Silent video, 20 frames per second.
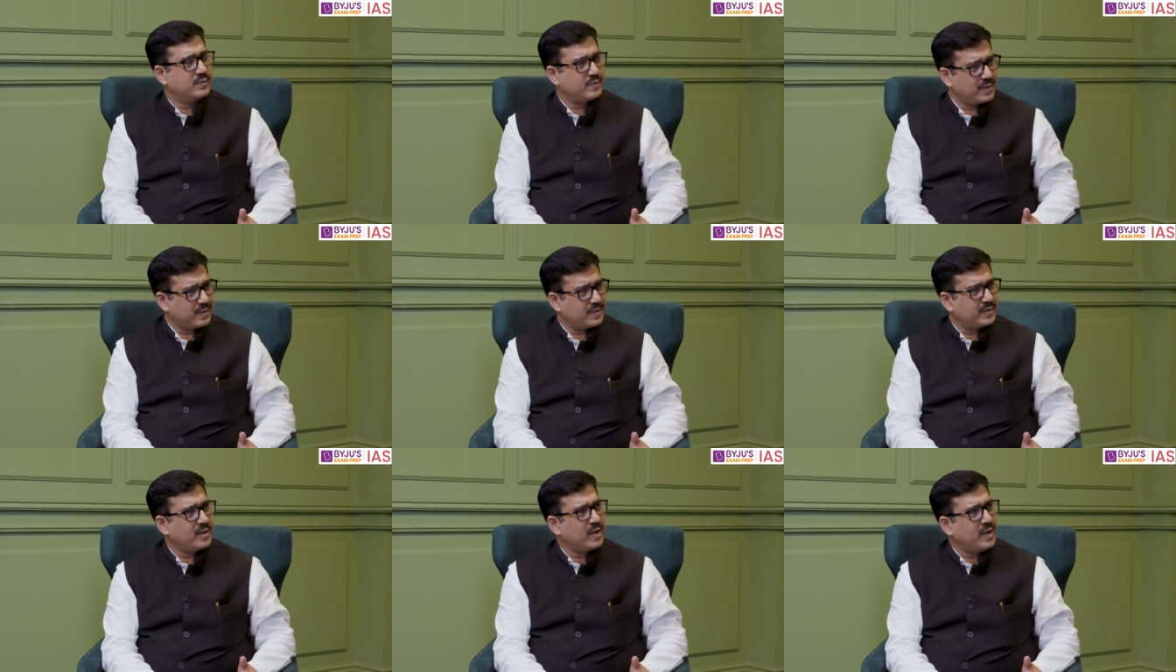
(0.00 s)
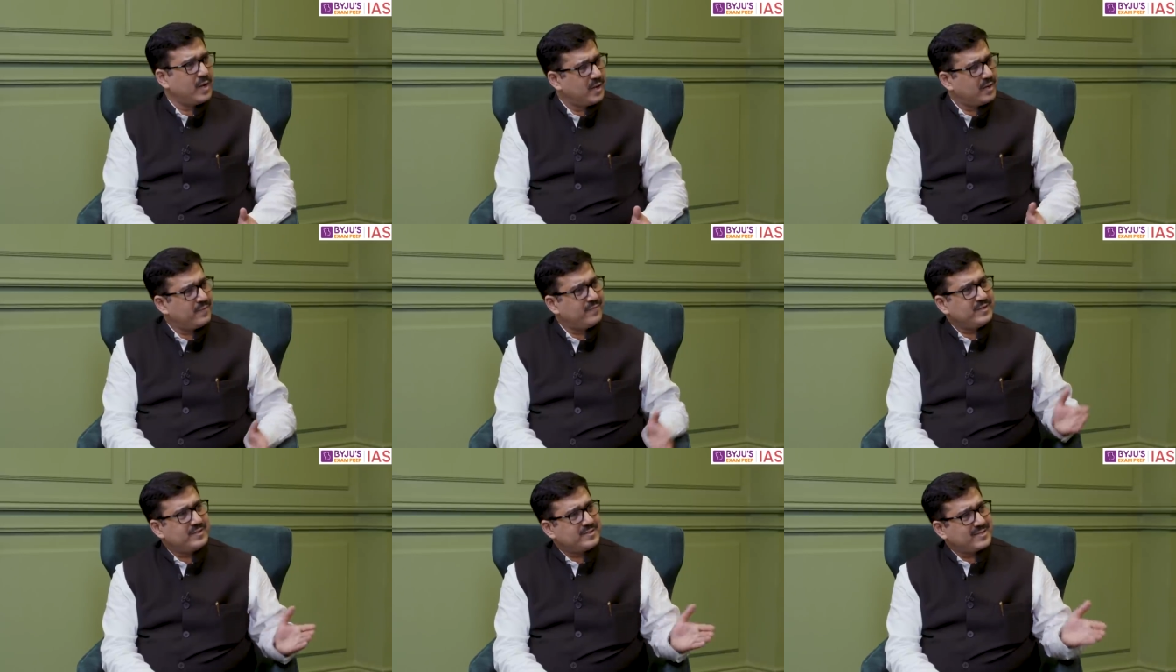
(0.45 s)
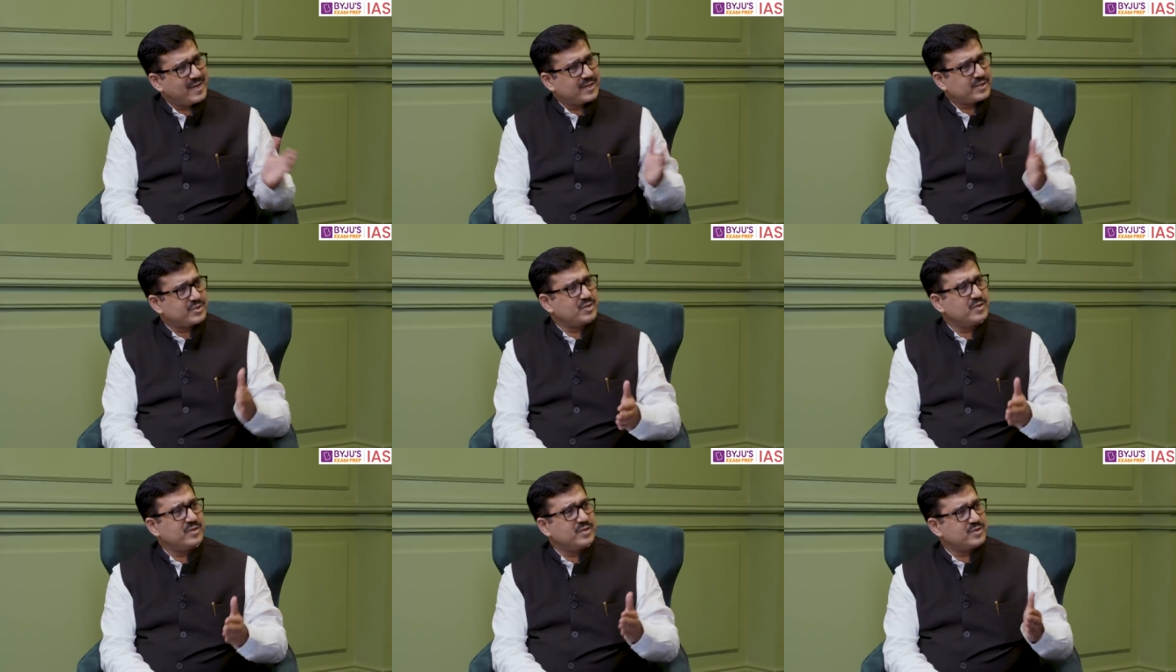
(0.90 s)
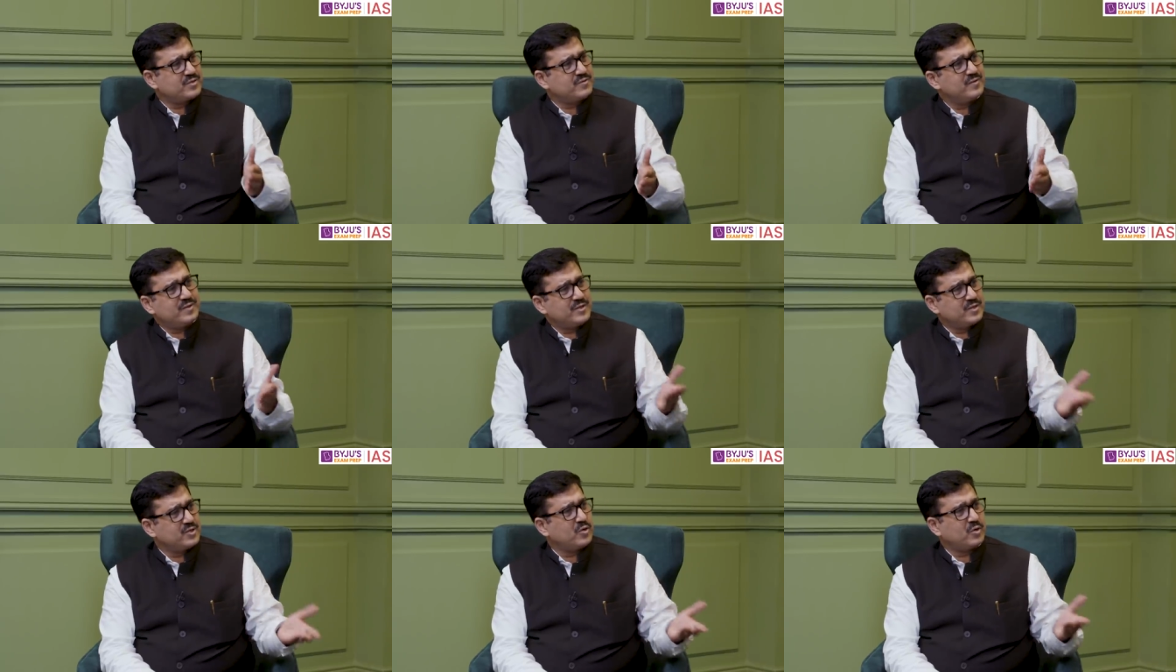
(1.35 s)
Right. Even sanction
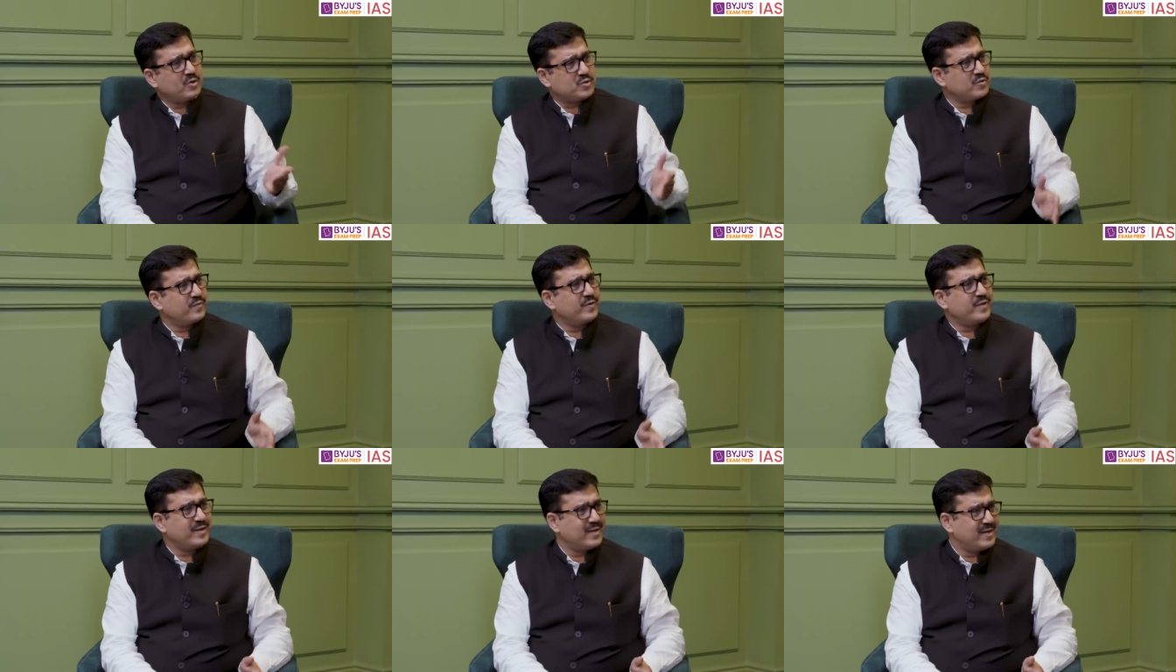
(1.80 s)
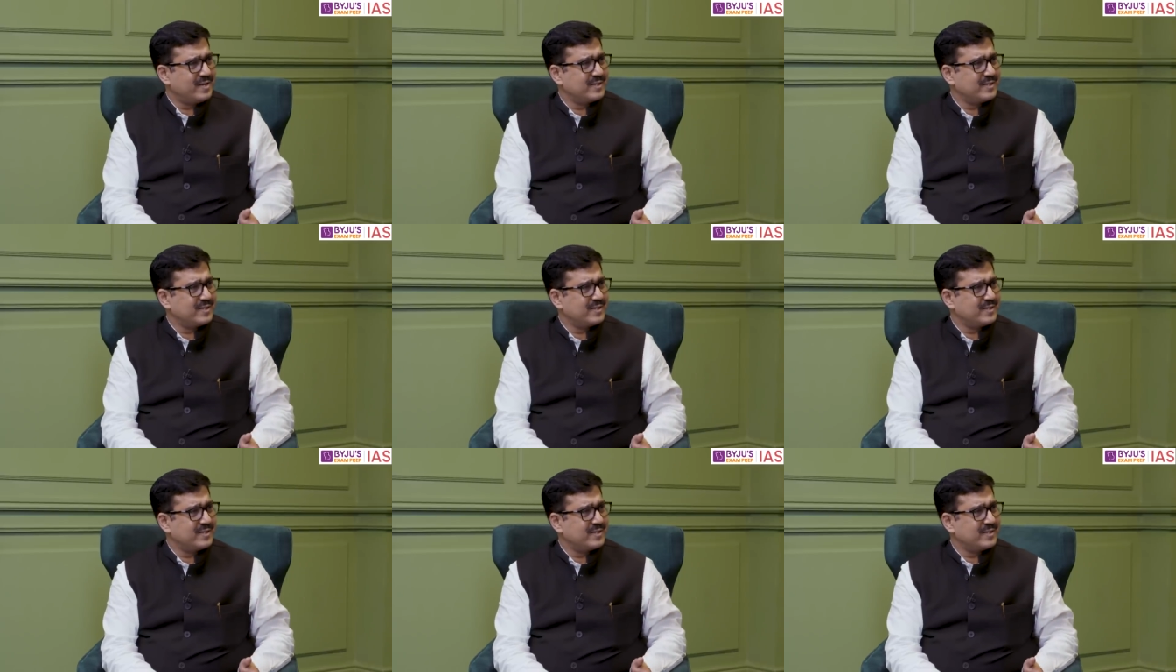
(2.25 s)
strength is also very